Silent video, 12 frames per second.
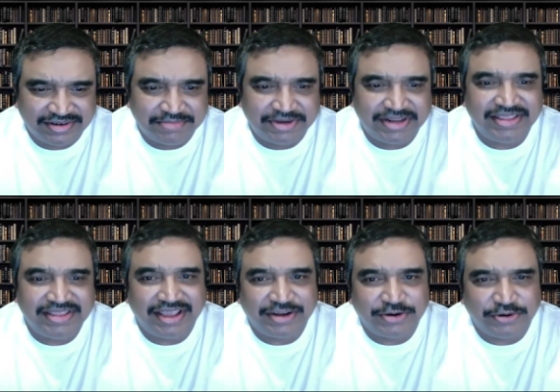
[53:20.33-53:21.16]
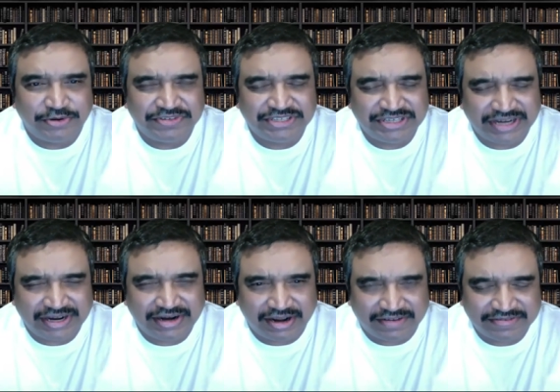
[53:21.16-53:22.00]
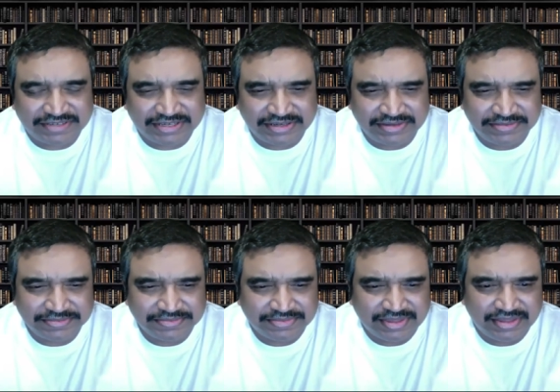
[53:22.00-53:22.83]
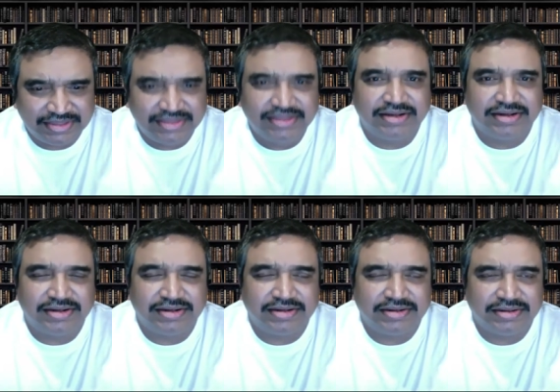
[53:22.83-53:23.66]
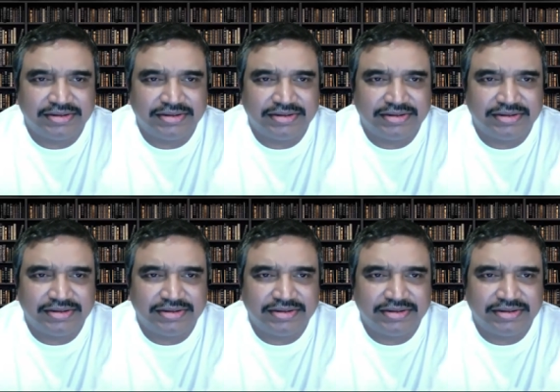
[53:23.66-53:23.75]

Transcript: but in the echo of shared laughter, the